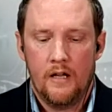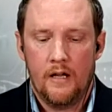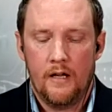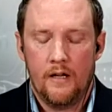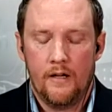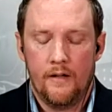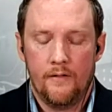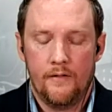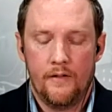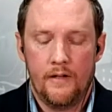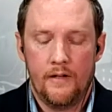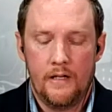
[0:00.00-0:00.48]

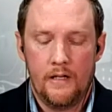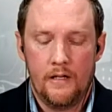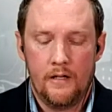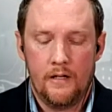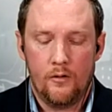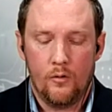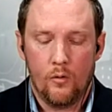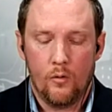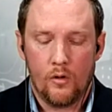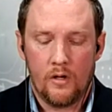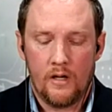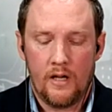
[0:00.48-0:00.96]

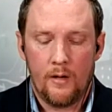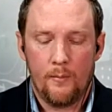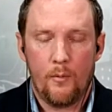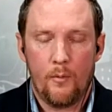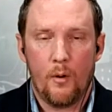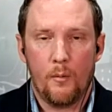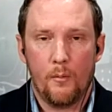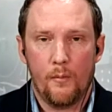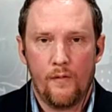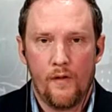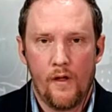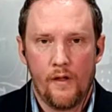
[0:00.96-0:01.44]
the North Carolina
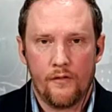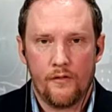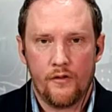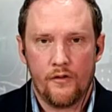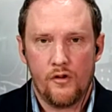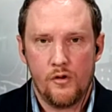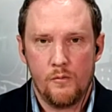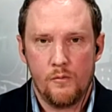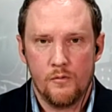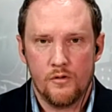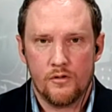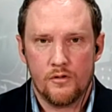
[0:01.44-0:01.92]
Department of Health
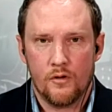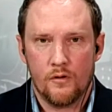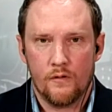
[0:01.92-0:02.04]
and Human